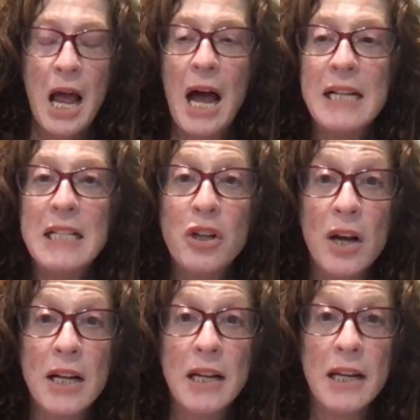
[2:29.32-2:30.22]
I
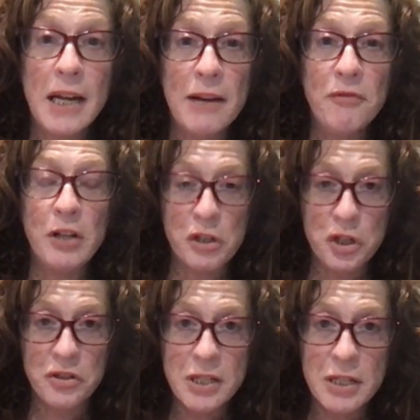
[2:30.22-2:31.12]
taught in a
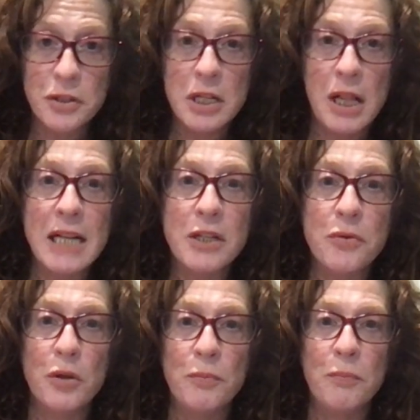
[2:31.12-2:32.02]
functional skills
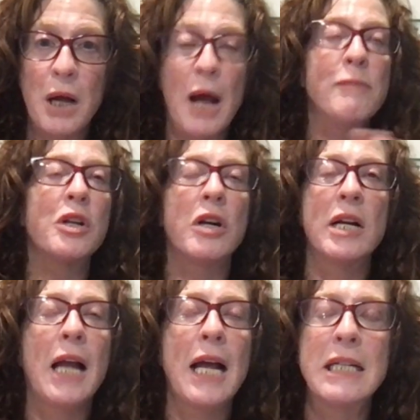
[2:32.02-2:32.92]
classroom. I'm
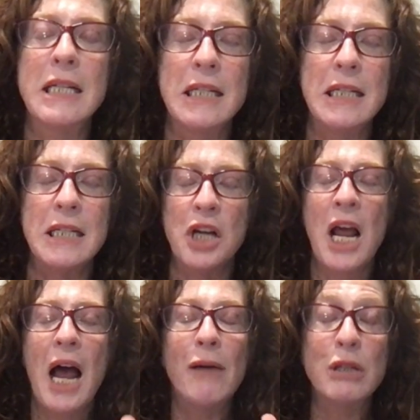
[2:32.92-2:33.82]
sorry, I didn't teach.
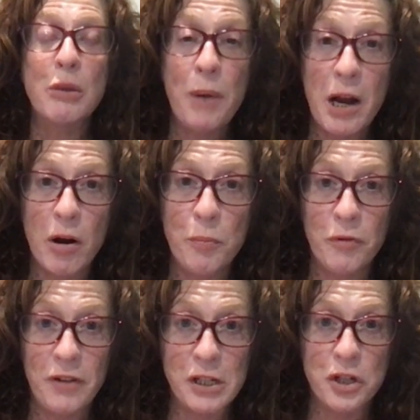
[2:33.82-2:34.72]
I was a
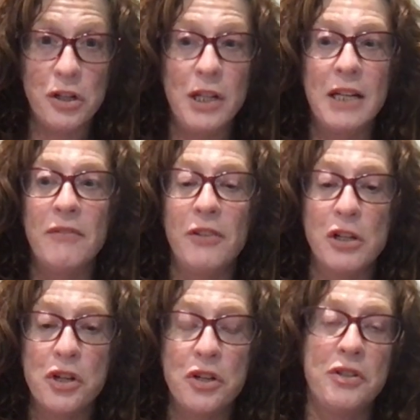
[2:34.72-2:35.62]
paraprofessional in a
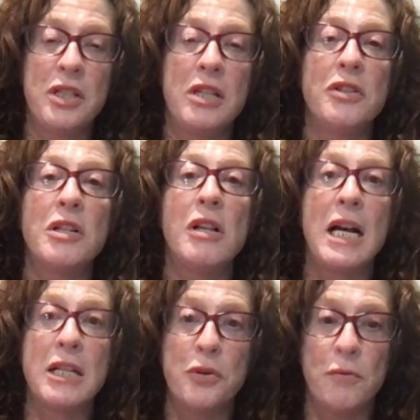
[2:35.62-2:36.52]
functional skills
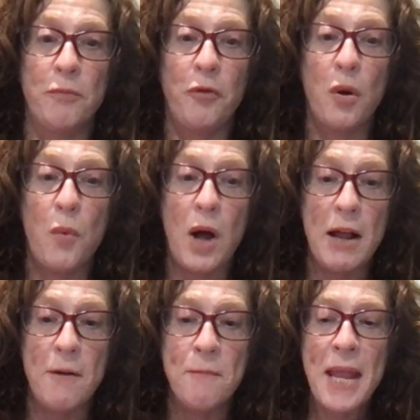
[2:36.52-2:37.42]
classroom for a
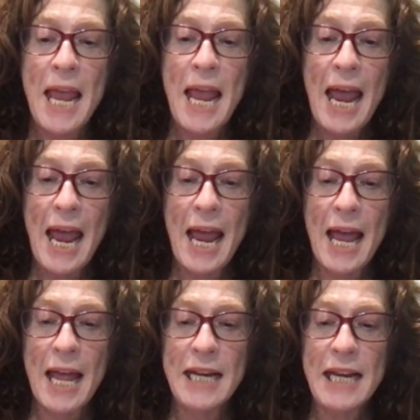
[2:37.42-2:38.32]
while.
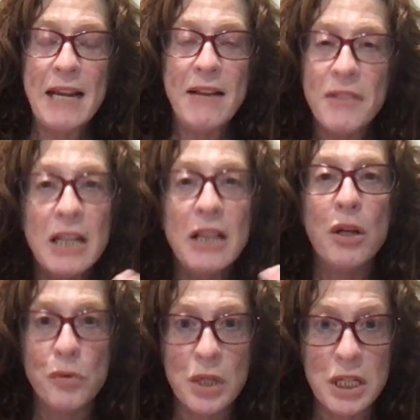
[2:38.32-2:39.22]
And even in
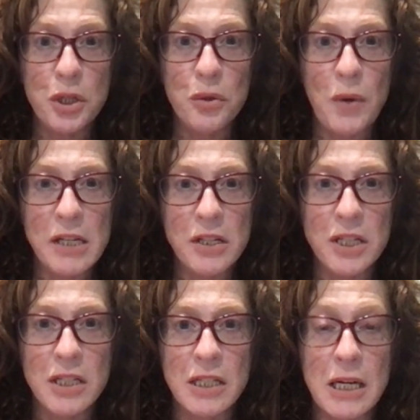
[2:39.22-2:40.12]
those
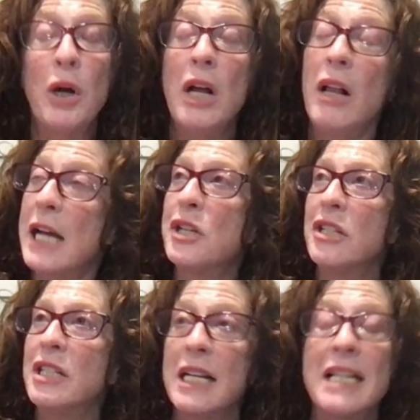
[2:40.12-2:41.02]
situations, well, I should
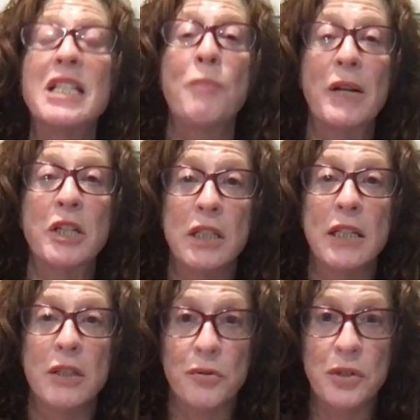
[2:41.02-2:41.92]
say, especially
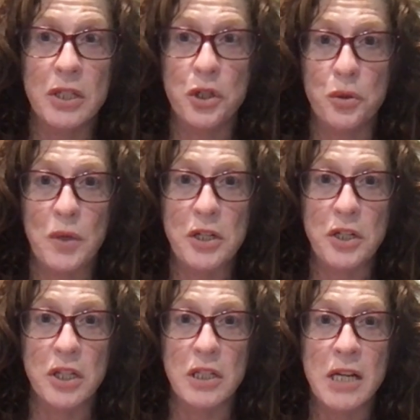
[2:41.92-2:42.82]
in those
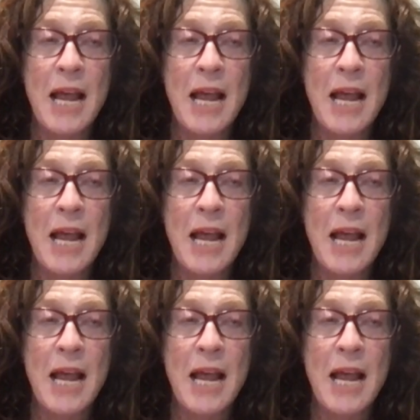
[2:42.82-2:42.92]
situations,